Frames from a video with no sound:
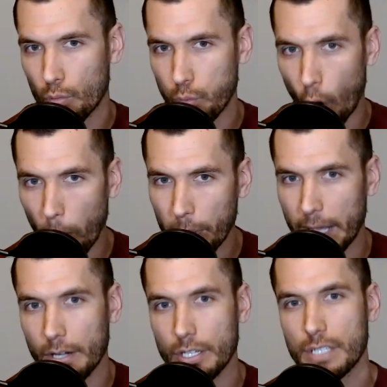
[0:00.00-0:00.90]
role
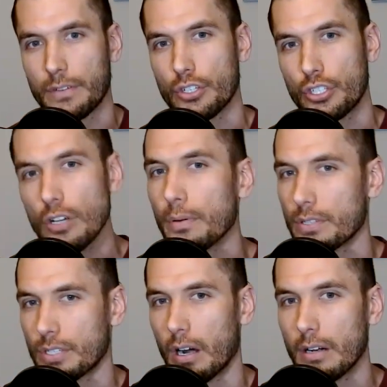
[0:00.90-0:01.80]
players for
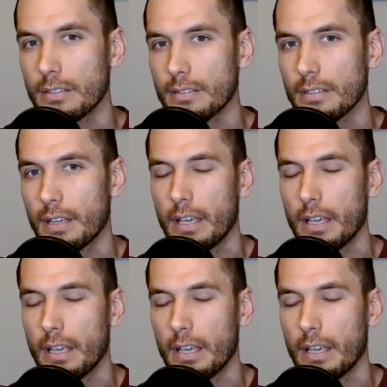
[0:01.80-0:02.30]
superstars